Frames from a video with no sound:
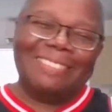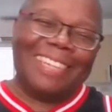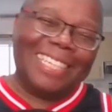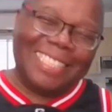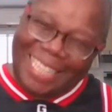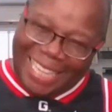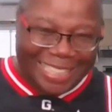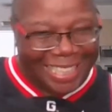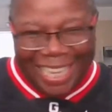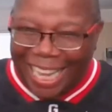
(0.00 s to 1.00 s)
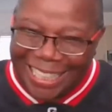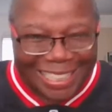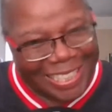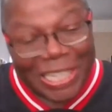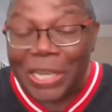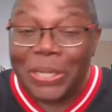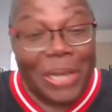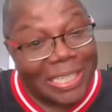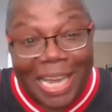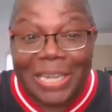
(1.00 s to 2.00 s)
like,
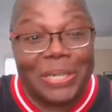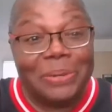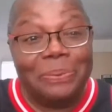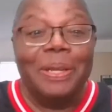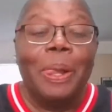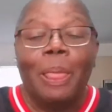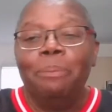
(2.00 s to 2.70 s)
that's how I do, man.